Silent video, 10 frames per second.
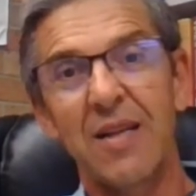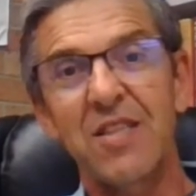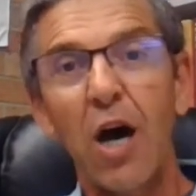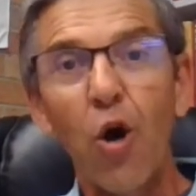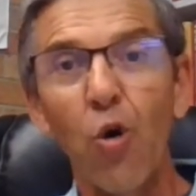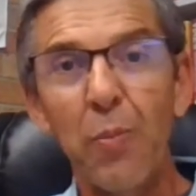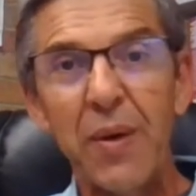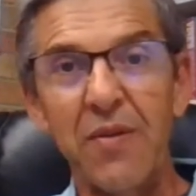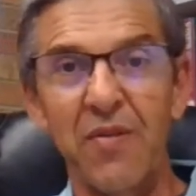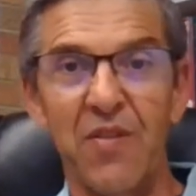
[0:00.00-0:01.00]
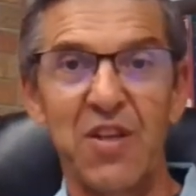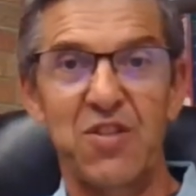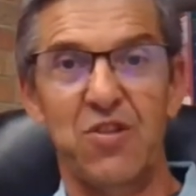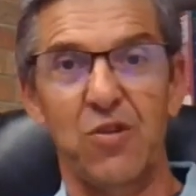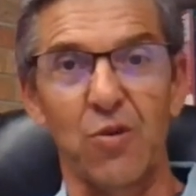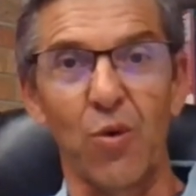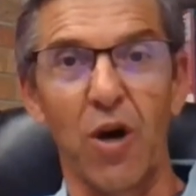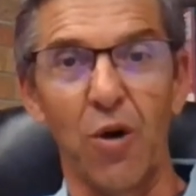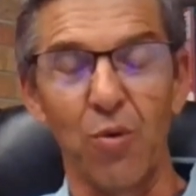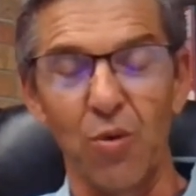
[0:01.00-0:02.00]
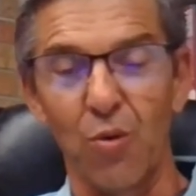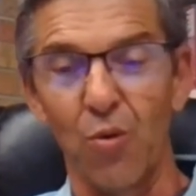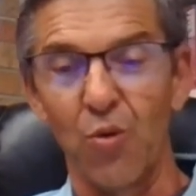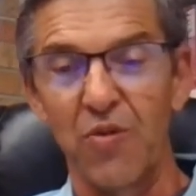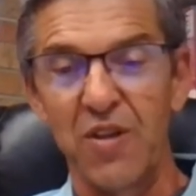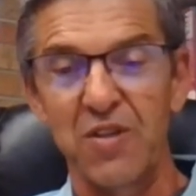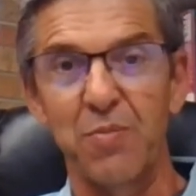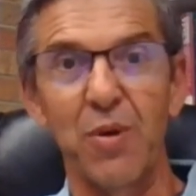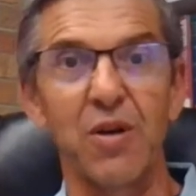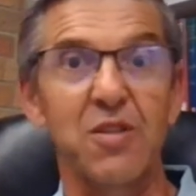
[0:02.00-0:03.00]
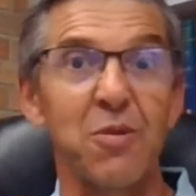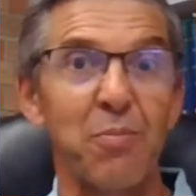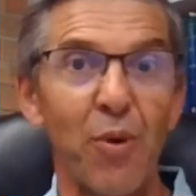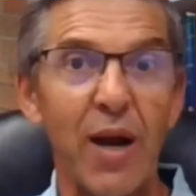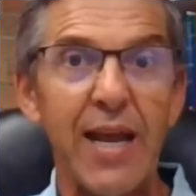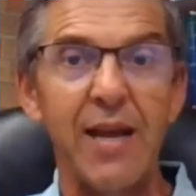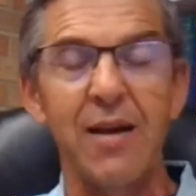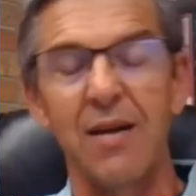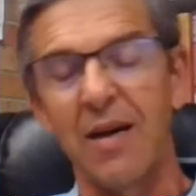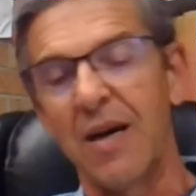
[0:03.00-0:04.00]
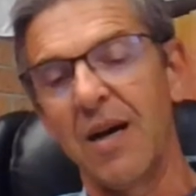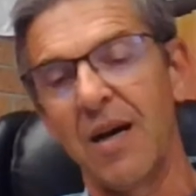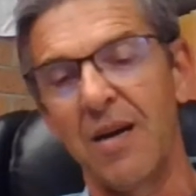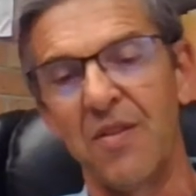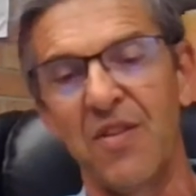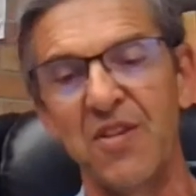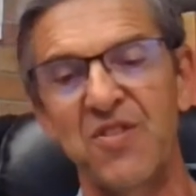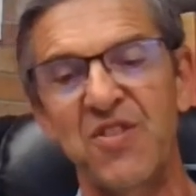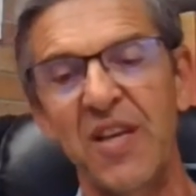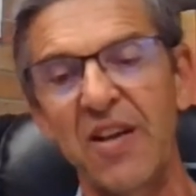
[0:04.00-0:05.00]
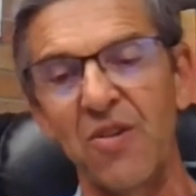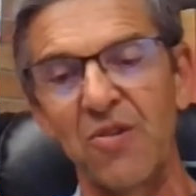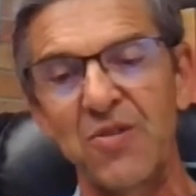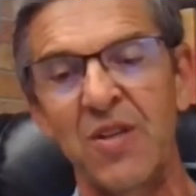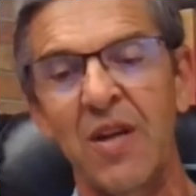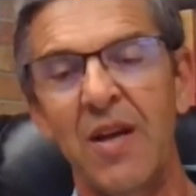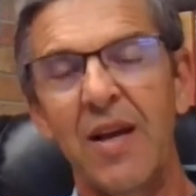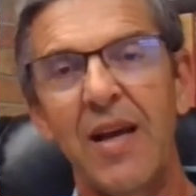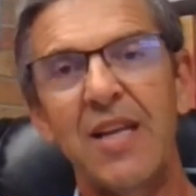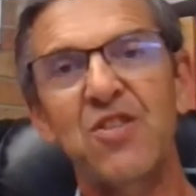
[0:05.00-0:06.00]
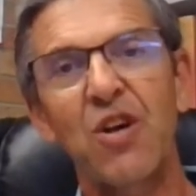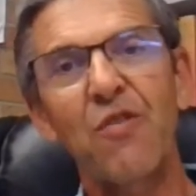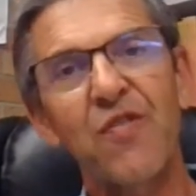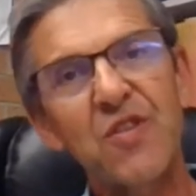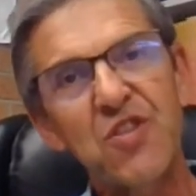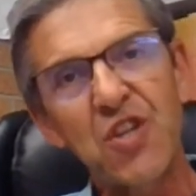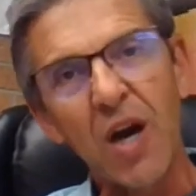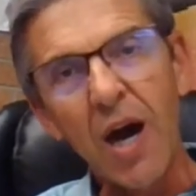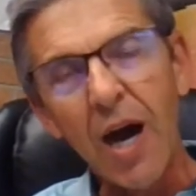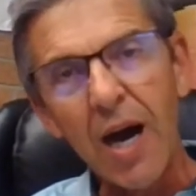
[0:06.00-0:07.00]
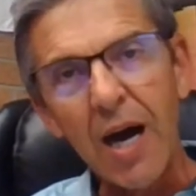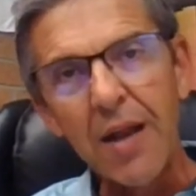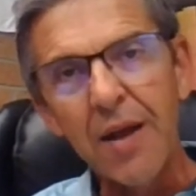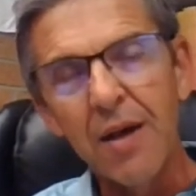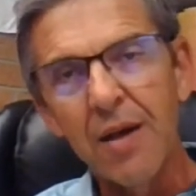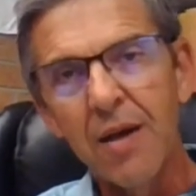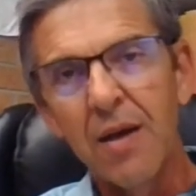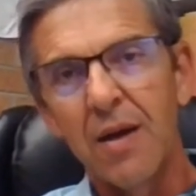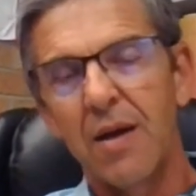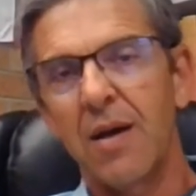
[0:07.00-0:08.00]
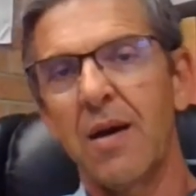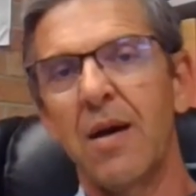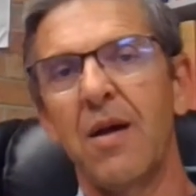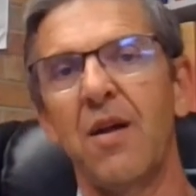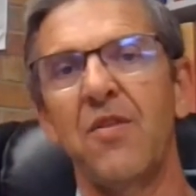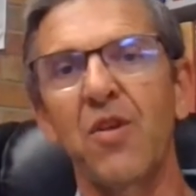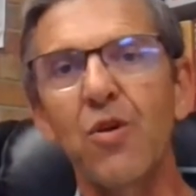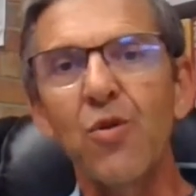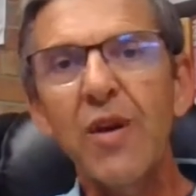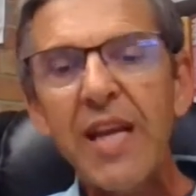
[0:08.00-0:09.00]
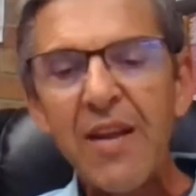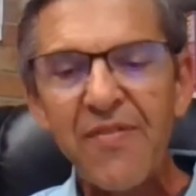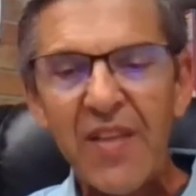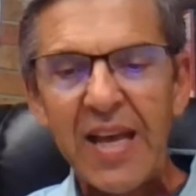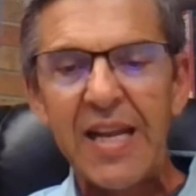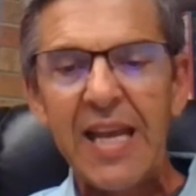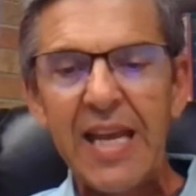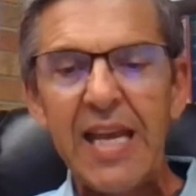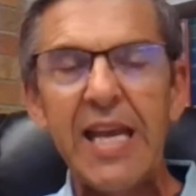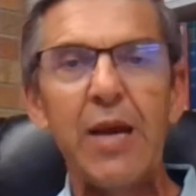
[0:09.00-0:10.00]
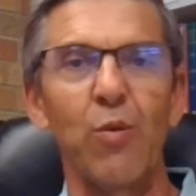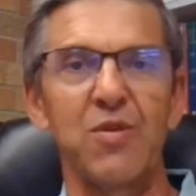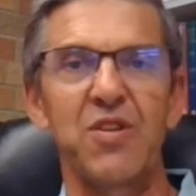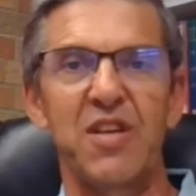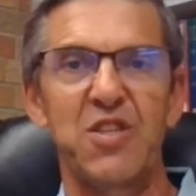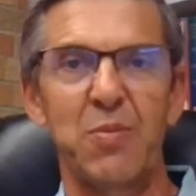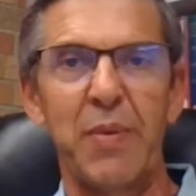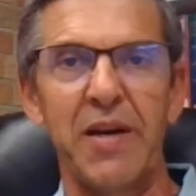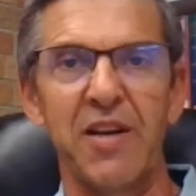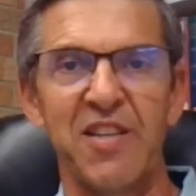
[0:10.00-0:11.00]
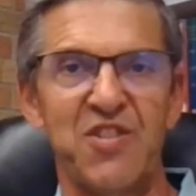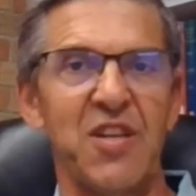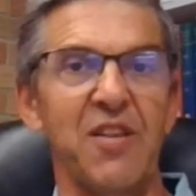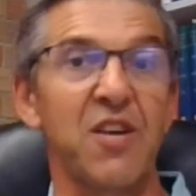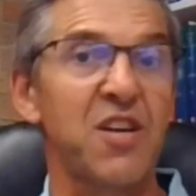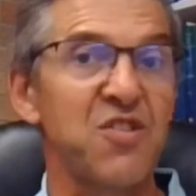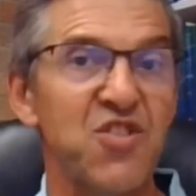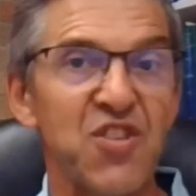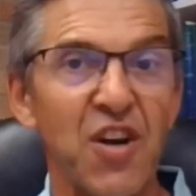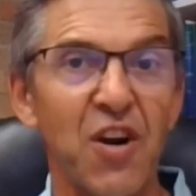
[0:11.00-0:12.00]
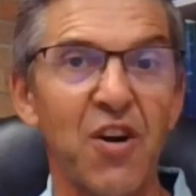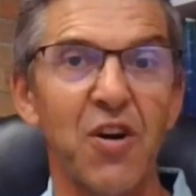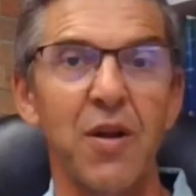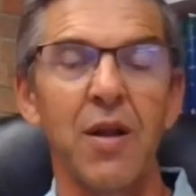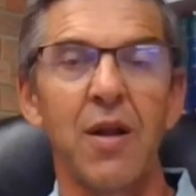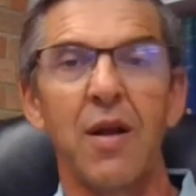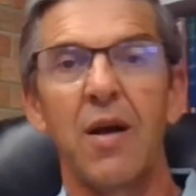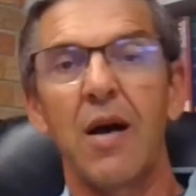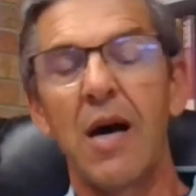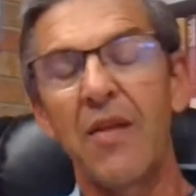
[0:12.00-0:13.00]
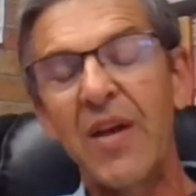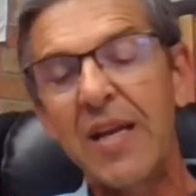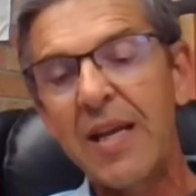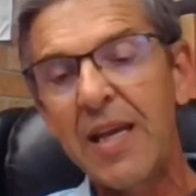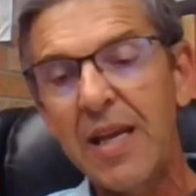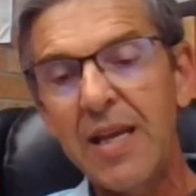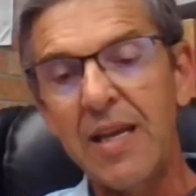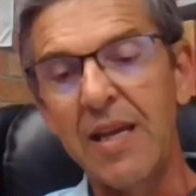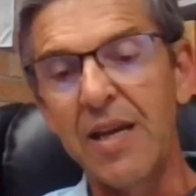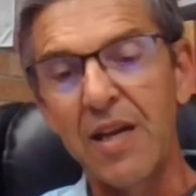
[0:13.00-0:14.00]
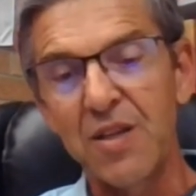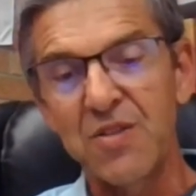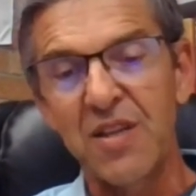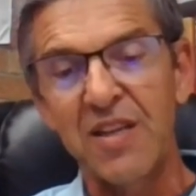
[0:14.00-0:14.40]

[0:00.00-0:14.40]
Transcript: to open this scroll or this book, to break the seals. And so for John, the grief that he was experiencing, the concern that he is